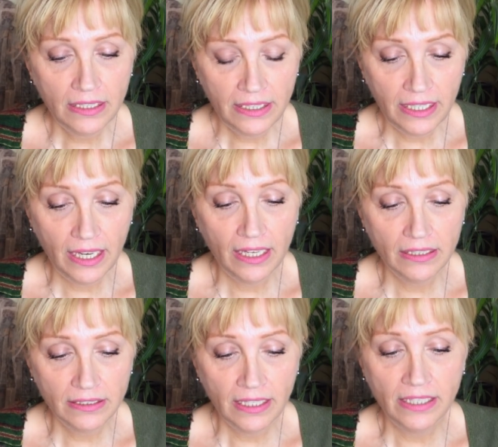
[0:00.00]
Yeah,
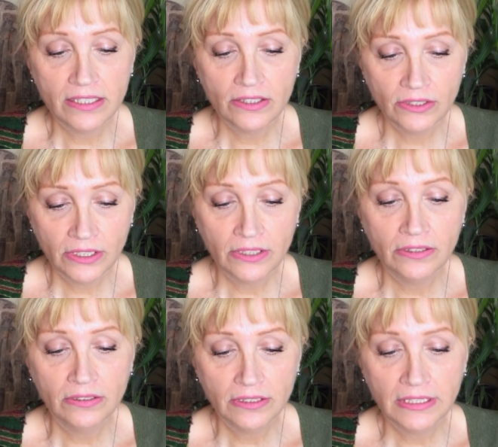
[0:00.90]
that's true.
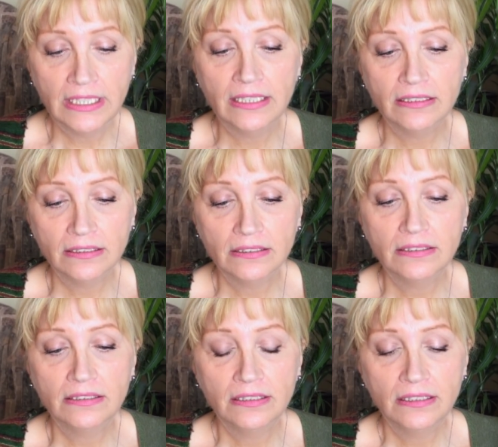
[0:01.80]
Yeah.
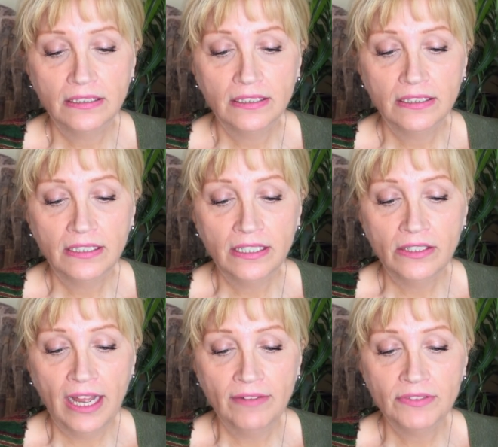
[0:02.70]
Yeah,
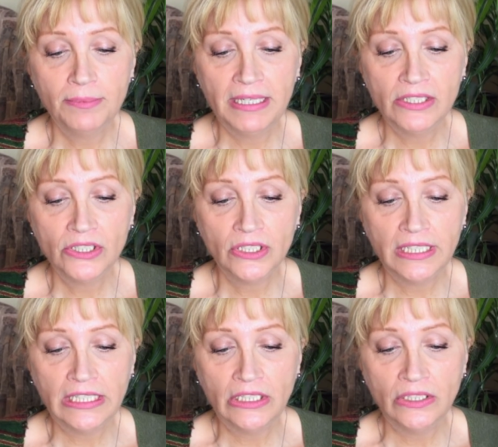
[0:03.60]
you have to make sure
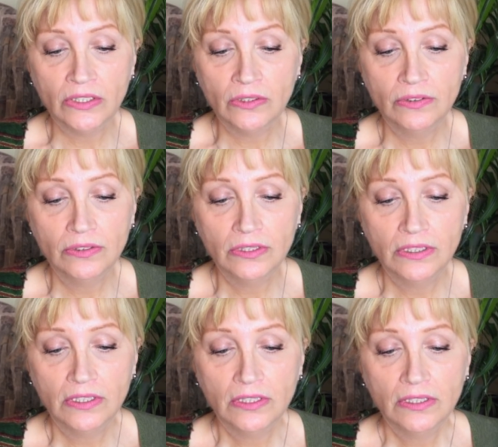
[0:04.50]
that you
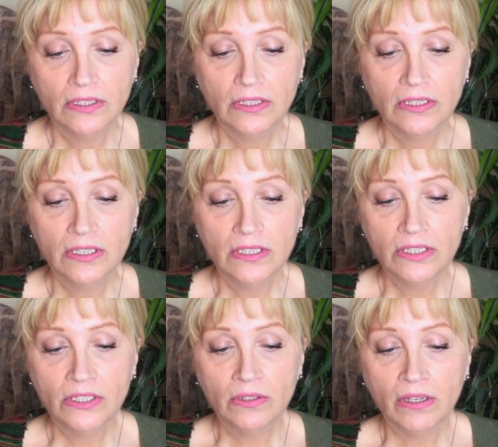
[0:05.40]

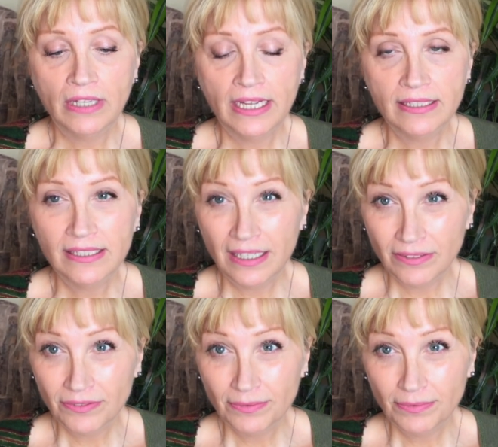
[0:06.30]
do all that
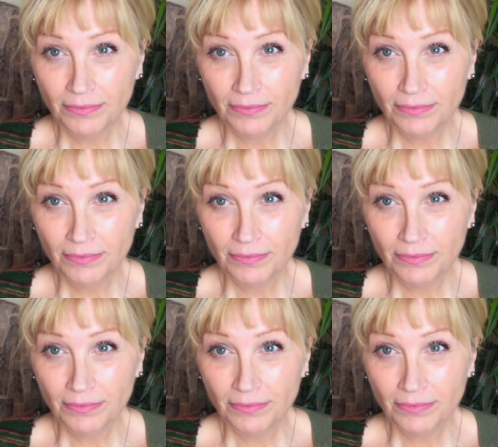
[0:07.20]
stuff.